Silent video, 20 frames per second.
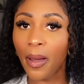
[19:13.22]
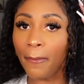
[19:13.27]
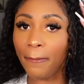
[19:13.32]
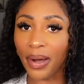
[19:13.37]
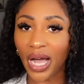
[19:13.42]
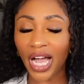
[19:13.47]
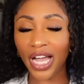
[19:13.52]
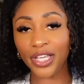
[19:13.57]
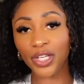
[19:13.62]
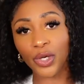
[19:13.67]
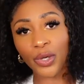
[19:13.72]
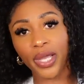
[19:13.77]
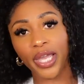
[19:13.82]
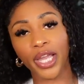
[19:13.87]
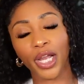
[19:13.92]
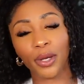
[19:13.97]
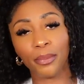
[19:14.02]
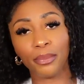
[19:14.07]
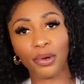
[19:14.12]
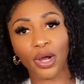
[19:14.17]
buy your
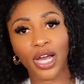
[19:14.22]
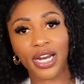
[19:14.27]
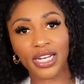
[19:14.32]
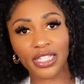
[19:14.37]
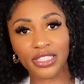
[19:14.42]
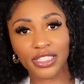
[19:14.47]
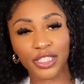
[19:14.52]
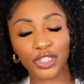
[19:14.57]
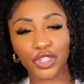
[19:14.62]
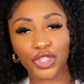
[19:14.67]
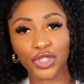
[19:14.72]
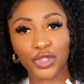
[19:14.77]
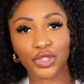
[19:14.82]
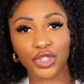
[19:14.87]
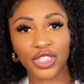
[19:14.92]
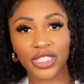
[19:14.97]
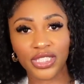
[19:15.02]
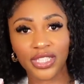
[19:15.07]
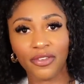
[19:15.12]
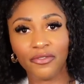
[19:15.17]
hair products that you're
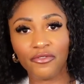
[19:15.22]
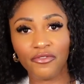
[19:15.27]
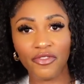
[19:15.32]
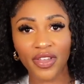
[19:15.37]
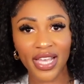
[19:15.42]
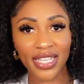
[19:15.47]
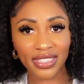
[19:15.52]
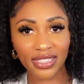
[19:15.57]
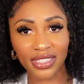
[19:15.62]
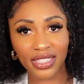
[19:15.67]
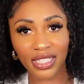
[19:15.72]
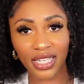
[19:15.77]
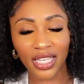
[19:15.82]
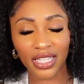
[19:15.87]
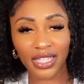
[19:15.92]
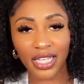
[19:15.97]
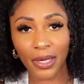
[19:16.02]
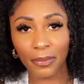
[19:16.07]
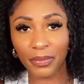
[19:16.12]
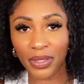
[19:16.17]
just investing
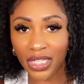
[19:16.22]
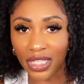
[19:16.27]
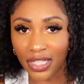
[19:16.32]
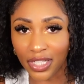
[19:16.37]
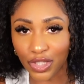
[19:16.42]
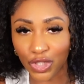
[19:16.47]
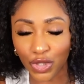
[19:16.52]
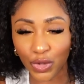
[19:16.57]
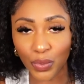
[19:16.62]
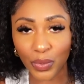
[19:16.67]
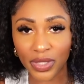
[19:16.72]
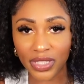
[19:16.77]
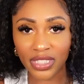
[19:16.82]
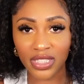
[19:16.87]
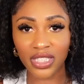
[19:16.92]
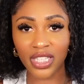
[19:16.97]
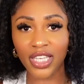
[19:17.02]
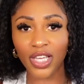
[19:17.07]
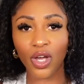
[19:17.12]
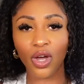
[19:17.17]
in them, because you will
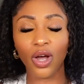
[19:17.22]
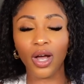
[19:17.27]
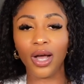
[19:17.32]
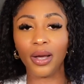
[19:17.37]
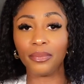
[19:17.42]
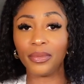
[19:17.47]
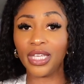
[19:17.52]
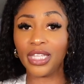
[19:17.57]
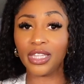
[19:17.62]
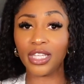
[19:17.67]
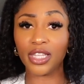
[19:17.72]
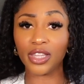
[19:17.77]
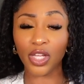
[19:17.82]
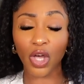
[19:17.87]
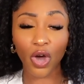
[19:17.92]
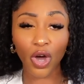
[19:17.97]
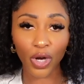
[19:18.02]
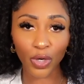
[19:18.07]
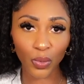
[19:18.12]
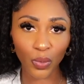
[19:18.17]
see in the
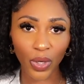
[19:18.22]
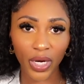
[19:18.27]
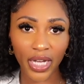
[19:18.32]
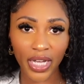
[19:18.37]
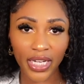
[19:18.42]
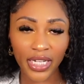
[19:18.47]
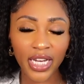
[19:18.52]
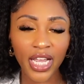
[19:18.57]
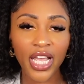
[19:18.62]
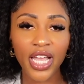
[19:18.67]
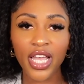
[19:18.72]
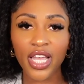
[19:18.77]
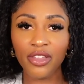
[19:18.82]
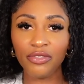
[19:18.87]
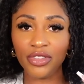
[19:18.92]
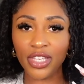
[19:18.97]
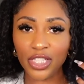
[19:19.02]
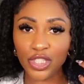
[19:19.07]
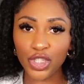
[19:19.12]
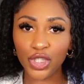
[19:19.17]
long run
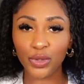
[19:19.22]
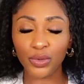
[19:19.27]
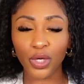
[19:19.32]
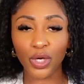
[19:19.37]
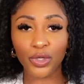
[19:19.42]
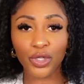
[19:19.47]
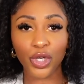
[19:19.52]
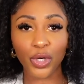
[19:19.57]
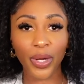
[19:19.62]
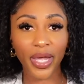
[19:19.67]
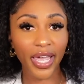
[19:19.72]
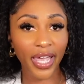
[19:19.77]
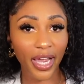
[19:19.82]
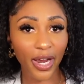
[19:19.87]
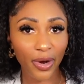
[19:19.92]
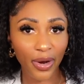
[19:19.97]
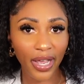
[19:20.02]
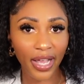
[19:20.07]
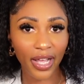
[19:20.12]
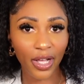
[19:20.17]
that, you know, your
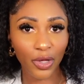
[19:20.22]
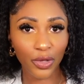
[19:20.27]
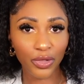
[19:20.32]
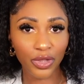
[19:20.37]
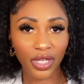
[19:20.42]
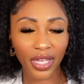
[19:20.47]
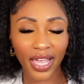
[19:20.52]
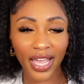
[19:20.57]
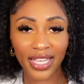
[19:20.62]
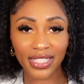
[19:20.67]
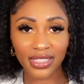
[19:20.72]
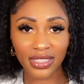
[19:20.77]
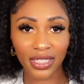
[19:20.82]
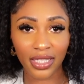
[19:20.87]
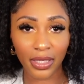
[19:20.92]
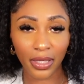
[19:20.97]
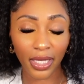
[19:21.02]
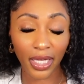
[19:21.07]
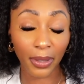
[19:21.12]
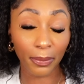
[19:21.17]
hair health has
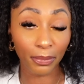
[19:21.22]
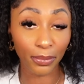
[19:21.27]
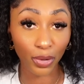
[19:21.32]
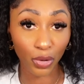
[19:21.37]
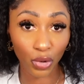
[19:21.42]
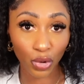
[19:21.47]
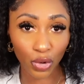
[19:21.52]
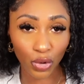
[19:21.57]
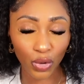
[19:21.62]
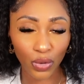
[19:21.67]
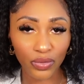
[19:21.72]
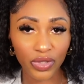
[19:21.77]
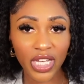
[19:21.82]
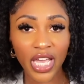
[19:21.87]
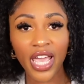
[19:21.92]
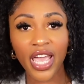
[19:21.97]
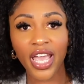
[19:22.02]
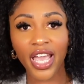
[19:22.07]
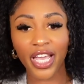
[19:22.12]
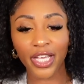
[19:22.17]
improved
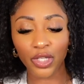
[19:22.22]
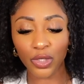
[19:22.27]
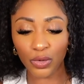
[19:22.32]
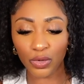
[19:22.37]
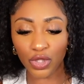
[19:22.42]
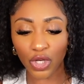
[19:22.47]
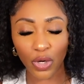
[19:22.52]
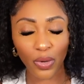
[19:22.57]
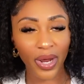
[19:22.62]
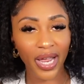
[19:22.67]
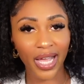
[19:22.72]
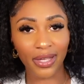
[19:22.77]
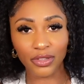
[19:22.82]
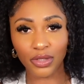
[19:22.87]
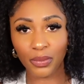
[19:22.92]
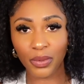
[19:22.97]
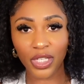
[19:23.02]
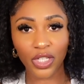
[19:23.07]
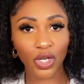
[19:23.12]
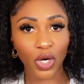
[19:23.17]
and you don't have
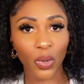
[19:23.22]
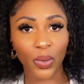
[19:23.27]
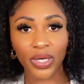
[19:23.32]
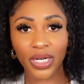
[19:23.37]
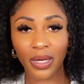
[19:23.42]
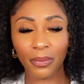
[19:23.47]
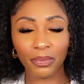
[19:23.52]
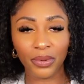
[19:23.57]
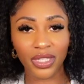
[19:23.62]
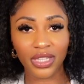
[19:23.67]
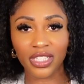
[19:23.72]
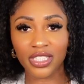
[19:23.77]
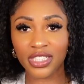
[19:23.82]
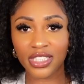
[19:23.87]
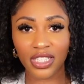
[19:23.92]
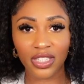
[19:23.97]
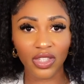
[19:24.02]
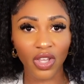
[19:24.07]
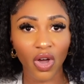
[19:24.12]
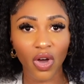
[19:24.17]
to be going up in the
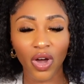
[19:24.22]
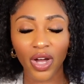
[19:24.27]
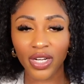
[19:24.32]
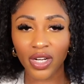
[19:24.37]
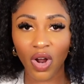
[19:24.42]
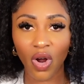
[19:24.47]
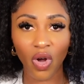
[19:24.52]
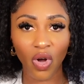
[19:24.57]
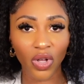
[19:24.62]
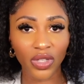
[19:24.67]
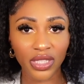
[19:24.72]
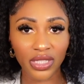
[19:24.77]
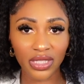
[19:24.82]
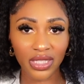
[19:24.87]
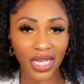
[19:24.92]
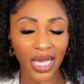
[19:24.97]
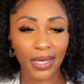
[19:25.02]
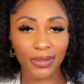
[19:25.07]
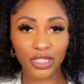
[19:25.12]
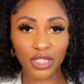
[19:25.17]
salon all the
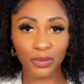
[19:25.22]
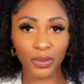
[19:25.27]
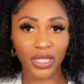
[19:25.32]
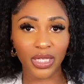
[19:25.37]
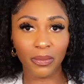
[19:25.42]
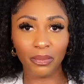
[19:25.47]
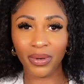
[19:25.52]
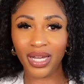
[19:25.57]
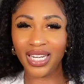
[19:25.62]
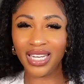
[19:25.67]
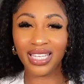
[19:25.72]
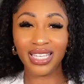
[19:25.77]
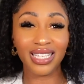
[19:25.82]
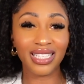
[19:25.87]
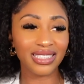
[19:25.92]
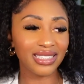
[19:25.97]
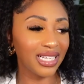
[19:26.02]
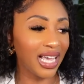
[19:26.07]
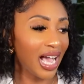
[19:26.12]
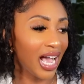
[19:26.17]
time spending money,
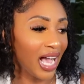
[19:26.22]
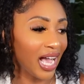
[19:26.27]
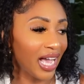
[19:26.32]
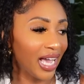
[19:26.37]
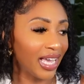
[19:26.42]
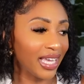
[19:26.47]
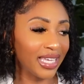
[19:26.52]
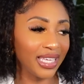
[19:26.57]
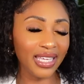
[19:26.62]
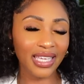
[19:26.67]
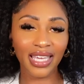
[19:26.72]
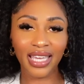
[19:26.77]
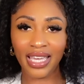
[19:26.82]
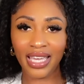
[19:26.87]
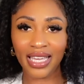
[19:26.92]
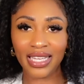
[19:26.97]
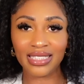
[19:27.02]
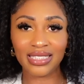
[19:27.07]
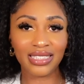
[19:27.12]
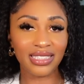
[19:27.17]
because I
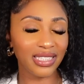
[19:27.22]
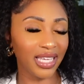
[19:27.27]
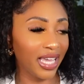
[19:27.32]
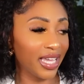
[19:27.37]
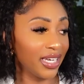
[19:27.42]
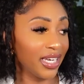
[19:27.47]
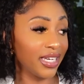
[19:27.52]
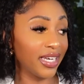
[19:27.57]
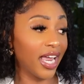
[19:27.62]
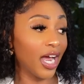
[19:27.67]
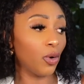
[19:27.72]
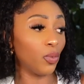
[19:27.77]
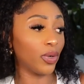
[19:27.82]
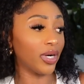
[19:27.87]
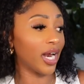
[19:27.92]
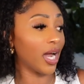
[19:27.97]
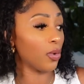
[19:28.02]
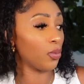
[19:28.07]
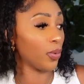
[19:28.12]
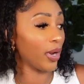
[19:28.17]
can't stand it. Now
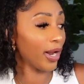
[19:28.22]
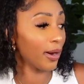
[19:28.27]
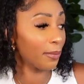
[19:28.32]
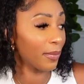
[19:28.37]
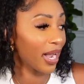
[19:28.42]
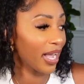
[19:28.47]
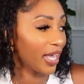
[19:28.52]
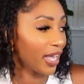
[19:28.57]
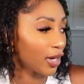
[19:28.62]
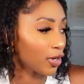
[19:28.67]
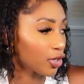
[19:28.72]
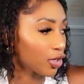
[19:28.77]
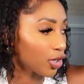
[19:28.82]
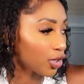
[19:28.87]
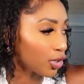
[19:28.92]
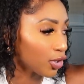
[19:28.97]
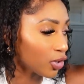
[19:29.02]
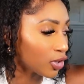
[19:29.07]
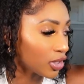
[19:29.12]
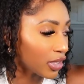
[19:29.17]
when I wear my hair
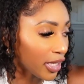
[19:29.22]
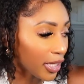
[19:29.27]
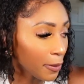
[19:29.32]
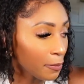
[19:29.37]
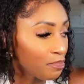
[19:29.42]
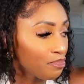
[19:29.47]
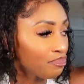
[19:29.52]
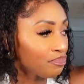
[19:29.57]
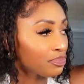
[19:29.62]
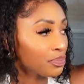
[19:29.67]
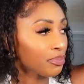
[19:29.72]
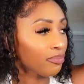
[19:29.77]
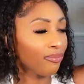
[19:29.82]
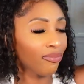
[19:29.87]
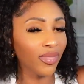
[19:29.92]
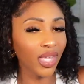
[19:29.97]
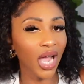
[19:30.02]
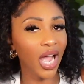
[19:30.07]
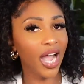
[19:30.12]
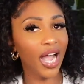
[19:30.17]
curly,
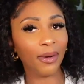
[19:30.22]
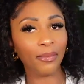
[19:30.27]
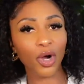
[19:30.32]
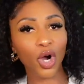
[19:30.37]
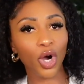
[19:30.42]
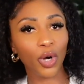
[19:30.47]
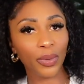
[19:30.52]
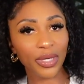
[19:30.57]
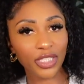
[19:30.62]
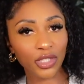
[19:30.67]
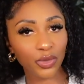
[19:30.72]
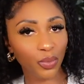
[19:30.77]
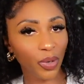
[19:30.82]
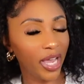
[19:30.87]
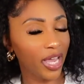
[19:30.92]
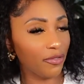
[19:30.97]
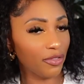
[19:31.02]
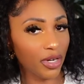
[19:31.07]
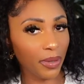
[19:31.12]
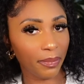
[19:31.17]
I'm always
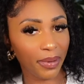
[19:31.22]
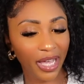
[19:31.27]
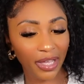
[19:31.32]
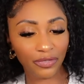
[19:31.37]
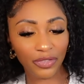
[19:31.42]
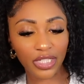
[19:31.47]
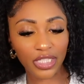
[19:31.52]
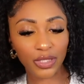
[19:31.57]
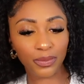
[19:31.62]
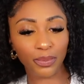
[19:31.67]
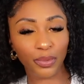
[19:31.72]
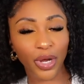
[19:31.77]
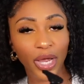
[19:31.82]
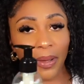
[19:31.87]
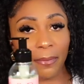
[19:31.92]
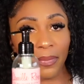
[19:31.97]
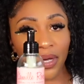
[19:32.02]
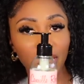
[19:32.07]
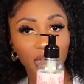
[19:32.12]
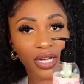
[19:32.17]
raving about this
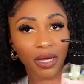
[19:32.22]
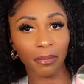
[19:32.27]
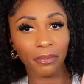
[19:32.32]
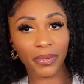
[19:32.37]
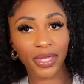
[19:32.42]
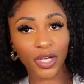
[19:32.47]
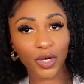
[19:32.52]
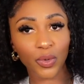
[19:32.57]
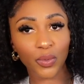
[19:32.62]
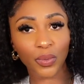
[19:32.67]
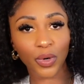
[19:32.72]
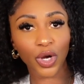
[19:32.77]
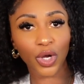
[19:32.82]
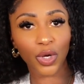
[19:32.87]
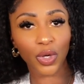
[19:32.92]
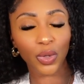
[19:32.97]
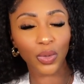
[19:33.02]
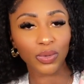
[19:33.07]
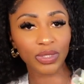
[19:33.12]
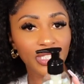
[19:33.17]
brand, but Camille
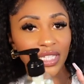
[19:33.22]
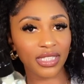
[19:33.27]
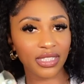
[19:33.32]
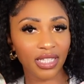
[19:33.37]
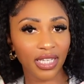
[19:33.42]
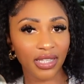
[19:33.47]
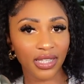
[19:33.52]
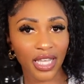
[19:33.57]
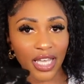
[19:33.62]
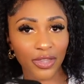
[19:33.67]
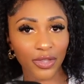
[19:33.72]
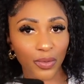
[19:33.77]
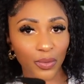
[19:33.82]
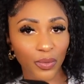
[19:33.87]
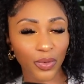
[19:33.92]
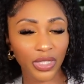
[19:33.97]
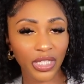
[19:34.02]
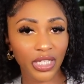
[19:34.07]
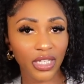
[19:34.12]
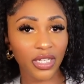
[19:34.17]
Rose is another
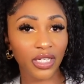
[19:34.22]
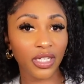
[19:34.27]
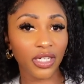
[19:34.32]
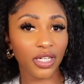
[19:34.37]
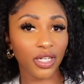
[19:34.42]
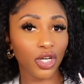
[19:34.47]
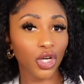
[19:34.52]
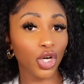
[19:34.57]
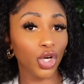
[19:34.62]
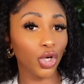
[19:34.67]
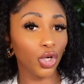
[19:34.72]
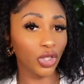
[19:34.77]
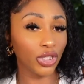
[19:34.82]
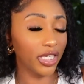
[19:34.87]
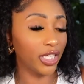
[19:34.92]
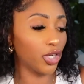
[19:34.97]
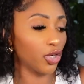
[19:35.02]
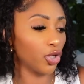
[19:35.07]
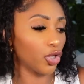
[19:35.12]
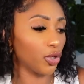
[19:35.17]
really good
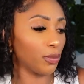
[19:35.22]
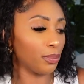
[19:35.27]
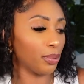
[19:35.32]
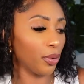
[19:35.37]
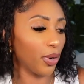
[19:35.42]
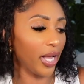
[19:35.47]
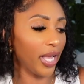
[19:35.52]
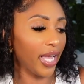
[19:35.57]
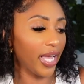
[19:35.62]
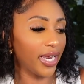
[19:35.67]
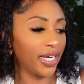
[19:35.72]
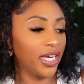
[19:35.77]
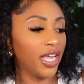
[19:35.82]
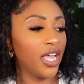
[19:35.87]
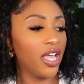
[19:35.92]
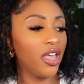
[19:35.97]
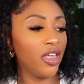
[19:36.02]
curly girl brand.